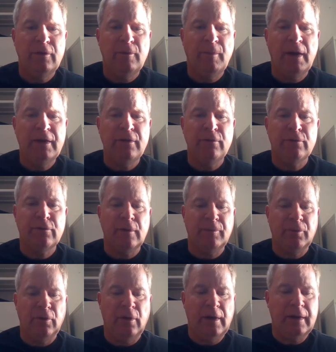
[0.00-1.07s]
Then you might use
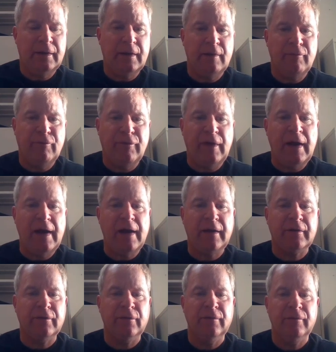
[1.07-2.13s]
something like, in
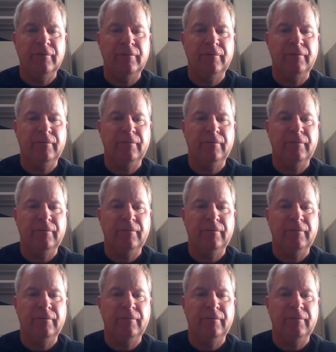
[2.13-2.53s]
fact,